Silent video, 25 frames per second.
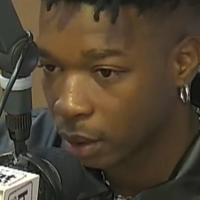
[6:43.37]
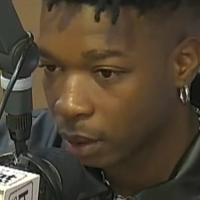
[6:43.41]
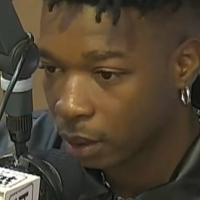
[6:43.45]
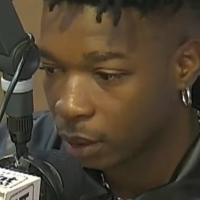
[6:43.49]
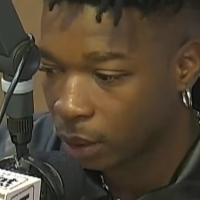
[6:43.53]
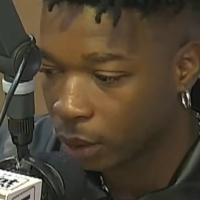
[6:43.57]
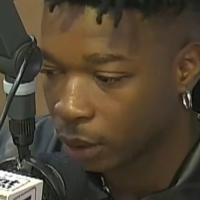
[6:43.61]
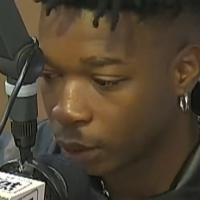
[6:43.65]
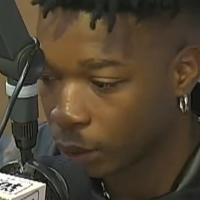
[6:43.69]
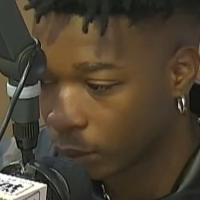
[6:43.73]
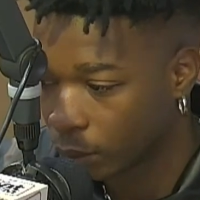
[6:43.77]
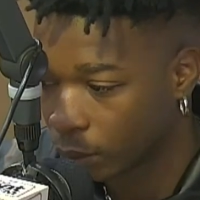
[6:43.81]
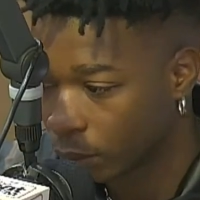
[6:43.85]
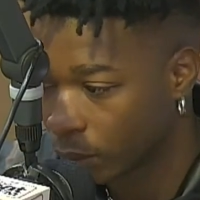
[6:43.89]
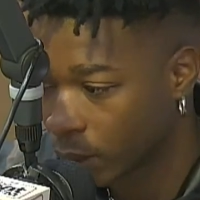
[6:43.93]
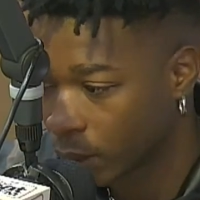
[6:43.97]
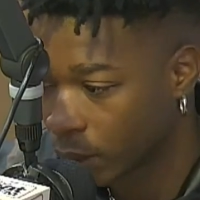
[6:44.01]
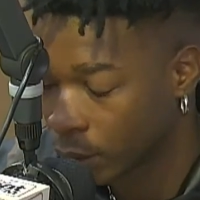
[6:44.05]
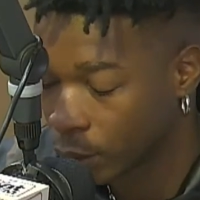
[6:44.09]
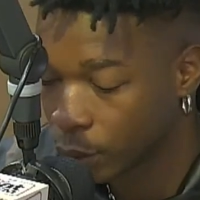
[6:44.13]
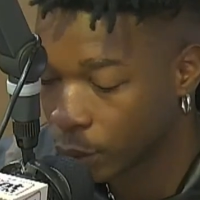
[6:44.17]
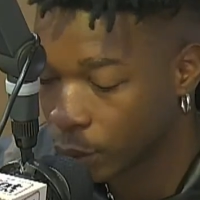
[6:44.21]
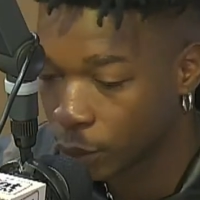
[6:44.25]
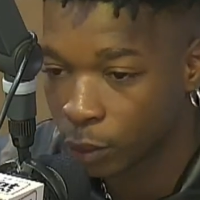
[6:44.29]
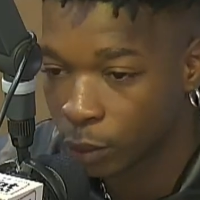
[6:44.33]
You know, and
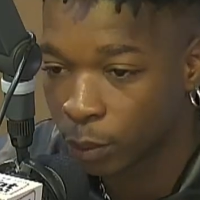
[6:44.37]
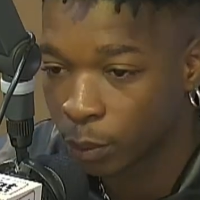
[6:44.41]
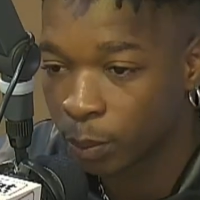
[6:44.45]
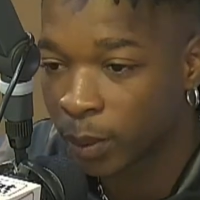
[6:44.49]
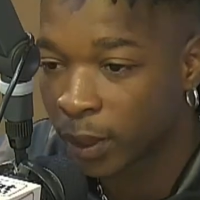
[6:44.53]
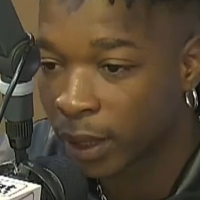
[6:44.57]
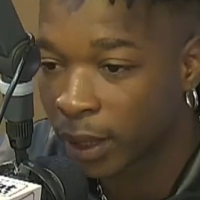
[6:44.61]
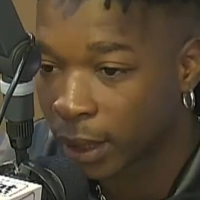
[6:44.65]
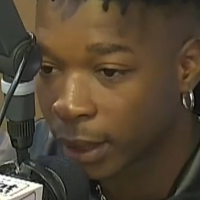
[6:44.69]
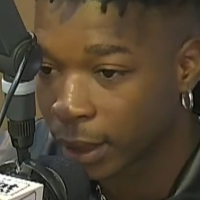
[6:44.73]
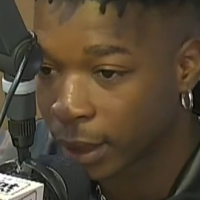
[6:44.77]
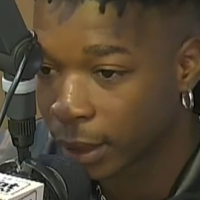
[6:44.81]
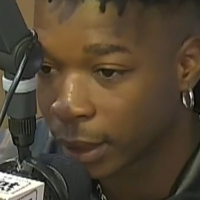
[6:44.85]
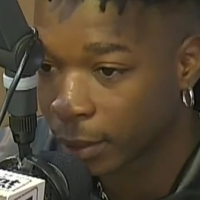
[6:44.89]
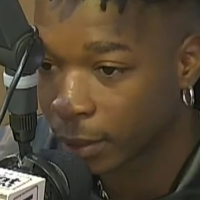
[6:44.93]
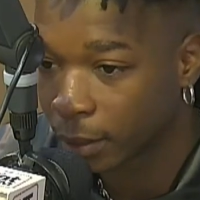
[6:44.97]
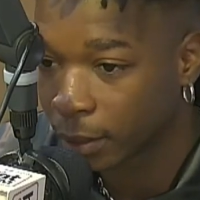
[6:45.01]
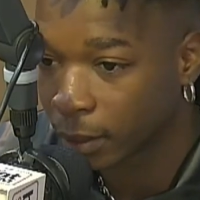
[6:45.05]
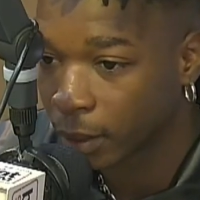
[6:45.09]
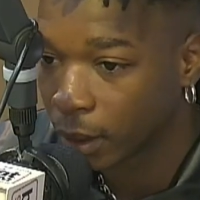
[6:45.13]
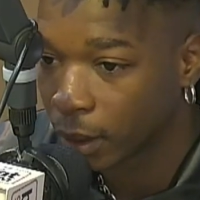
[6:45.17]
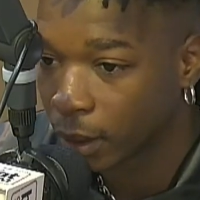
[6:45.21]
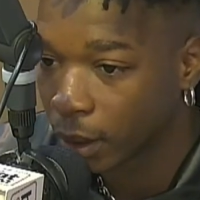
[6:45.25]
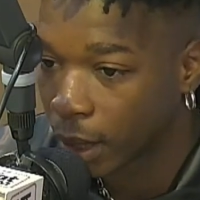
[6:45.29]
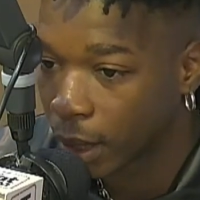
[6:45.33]
he used to play them
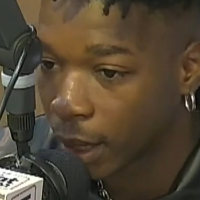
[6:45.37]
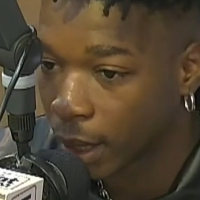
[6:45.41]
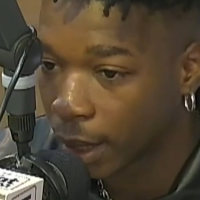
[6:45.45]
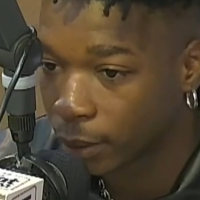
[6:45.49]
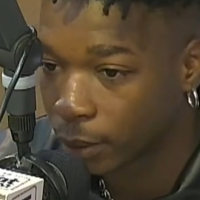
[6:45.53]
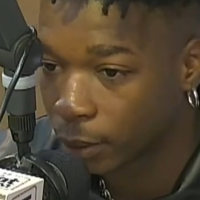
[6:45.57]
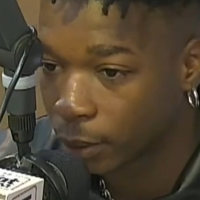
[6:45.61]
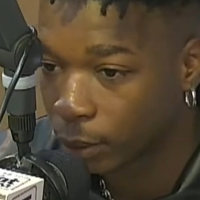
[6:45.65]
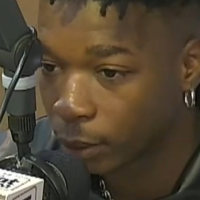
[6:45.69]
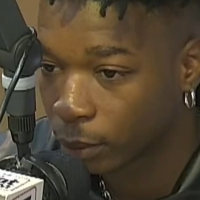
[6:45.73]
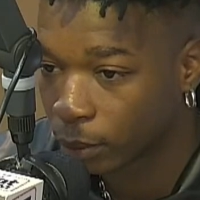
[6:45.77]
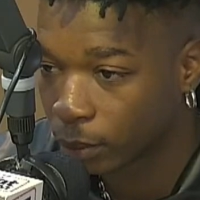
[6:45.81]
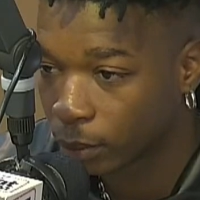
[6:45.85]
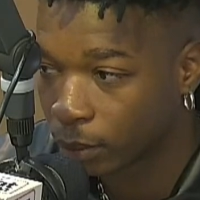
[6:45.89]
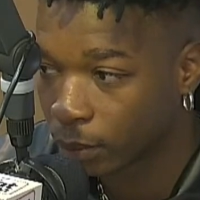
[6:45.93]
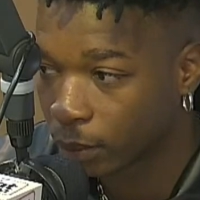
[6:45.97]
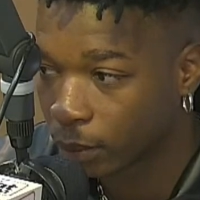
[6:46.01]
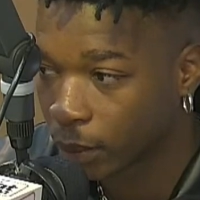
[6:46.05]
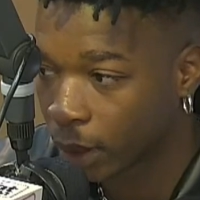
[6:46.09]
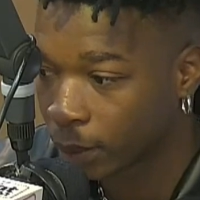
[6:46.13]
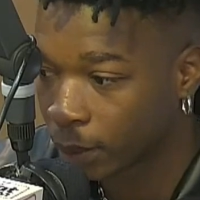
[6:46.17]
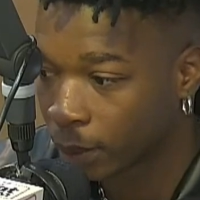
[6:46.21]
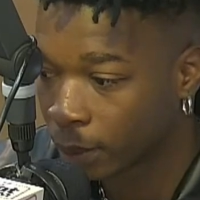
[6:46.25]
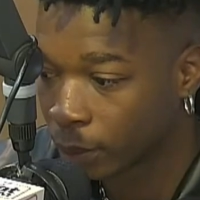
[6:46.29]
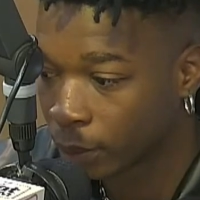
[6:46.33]
at home,
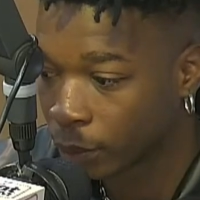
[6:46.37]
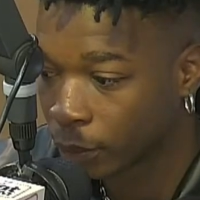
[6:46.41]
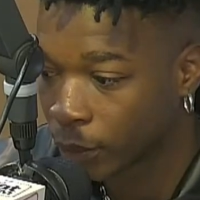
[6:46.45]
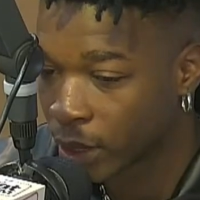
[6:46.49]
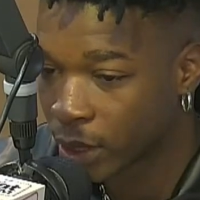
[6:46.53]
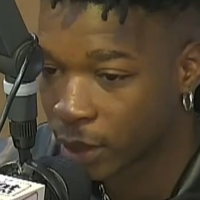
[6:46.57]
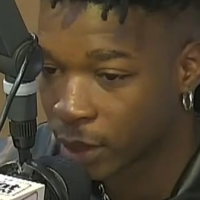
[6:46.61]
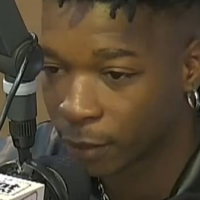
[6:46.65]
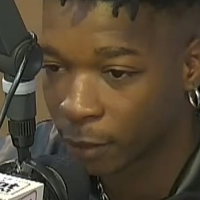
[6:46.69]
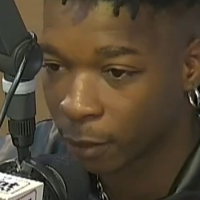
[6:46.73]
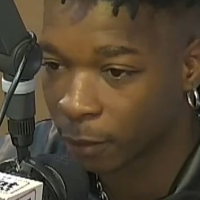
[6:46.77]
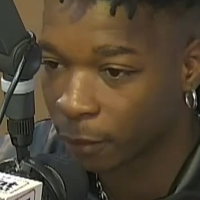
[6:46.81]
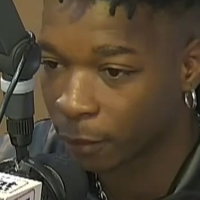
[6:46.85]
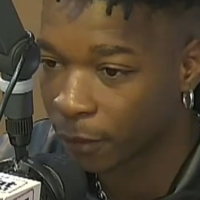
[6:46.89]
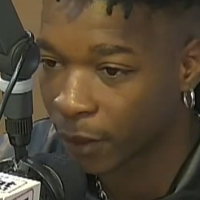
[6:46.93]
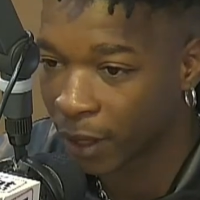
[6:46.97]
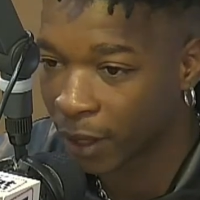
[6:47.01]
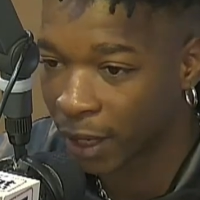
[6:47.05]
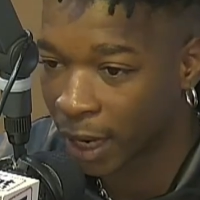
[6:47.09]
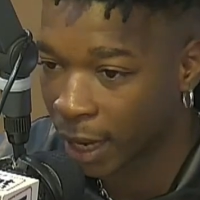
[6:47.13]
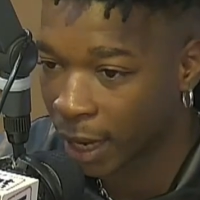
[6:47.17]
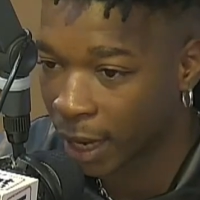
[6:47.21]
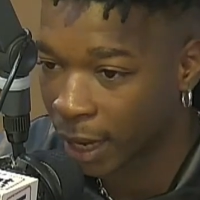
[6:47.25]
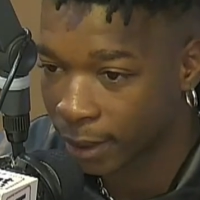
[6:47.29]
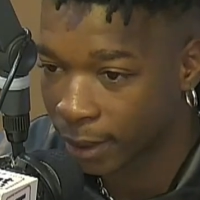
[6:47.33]
ranging from
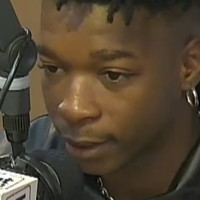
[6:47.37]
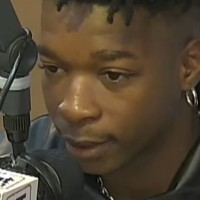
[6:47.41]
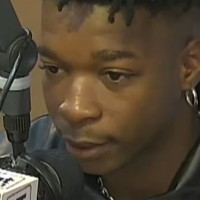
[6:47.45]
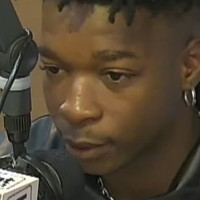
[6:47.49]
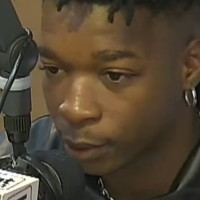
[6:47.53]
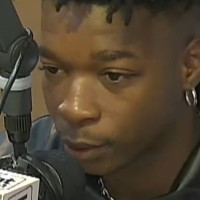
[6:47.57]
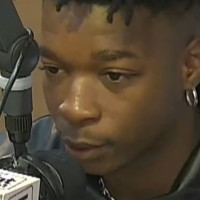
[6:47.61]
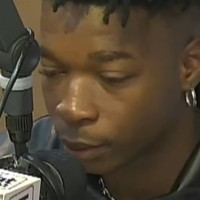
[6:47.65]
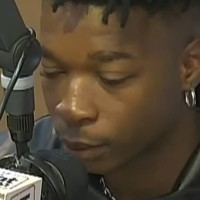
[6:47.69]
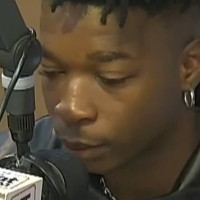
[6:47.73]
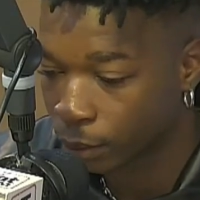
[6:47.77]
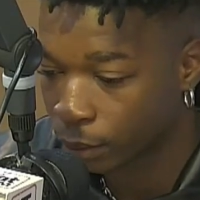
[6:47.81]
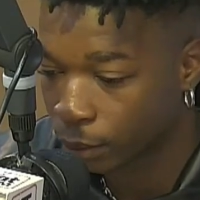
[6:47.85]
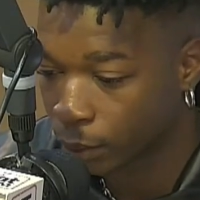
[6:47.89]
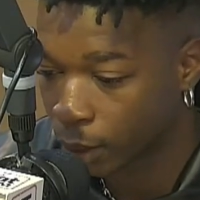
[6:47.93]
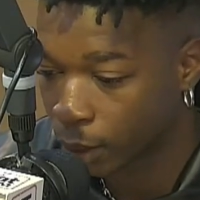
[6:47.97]
Fela to